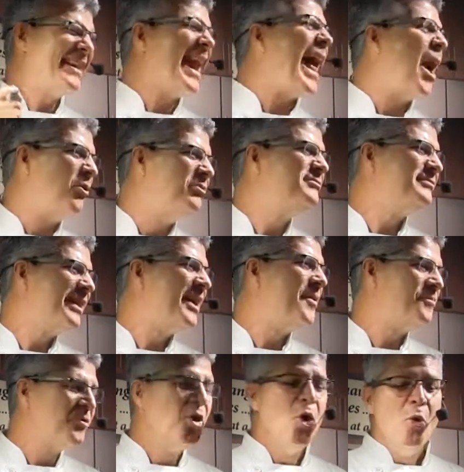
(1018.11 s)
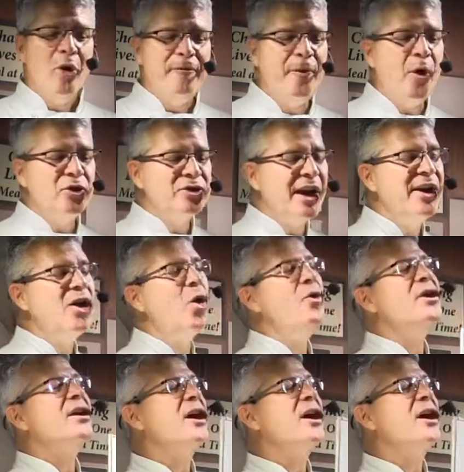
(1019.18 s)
Now. Yeah. Well, folks, I know you